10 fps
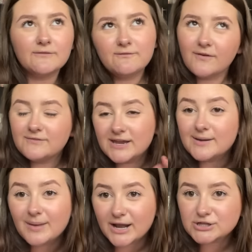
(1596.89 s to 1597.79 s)

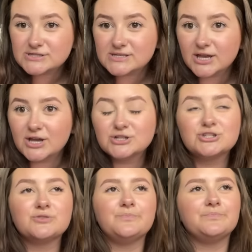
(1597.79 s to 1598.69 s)
15
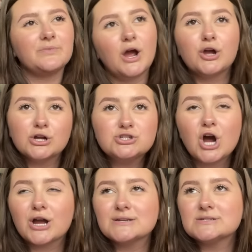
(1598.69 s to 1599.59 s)
minutes-ish, a good
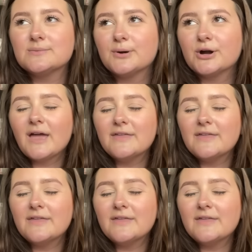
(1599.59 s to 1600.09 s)
chunk into the book.